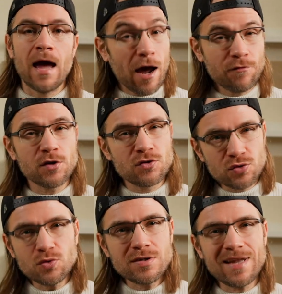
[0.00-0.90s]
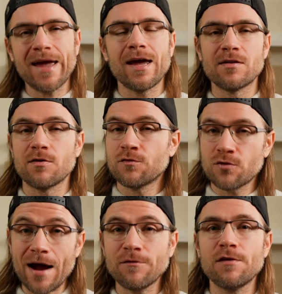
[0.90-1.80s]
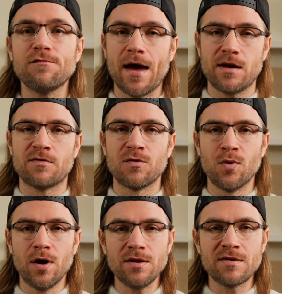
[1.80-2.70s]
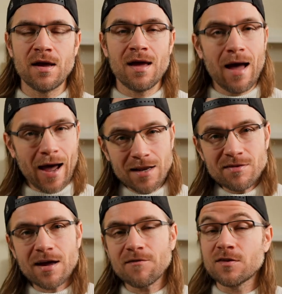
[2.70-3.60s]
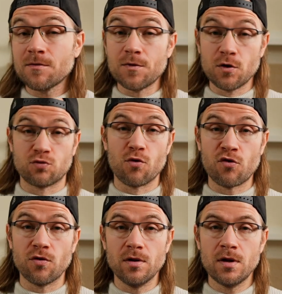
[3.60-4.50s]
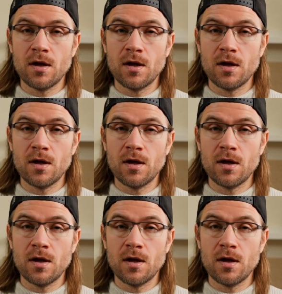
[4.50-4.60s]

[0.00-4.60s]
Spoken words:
After 2 decades of crafting fantasy worlds, I discovered something crucial.